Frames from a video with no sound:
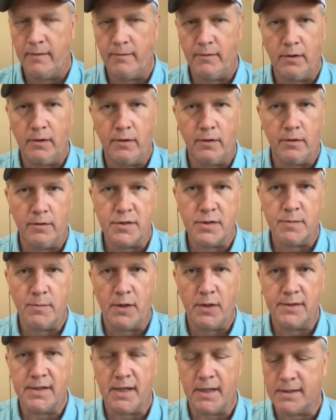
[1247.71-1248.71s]
the little
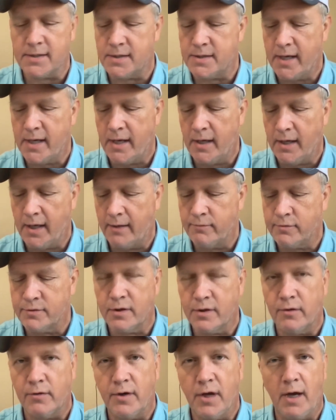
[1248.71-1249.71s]
small Texas town I was
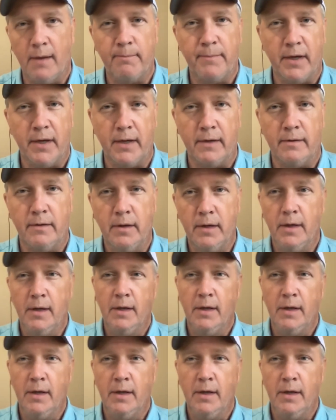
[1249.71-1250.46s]
growing up in,